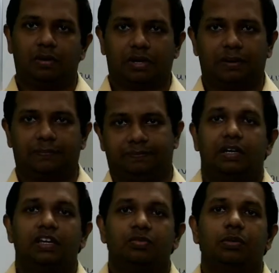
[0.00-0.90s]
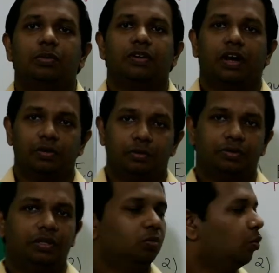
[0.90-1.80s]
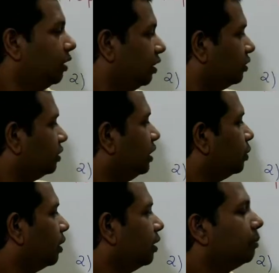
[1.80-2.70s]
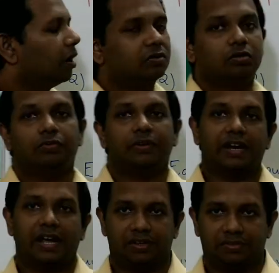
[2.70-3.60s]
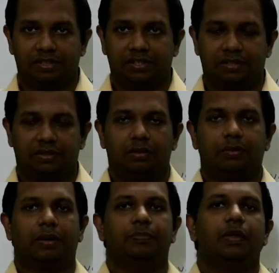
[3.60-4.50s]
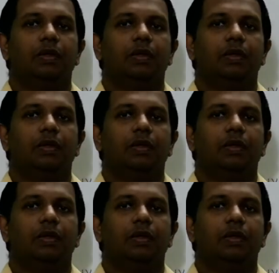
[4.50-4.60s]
okay next we will try to see what is the equivalent mass of an acid Okay,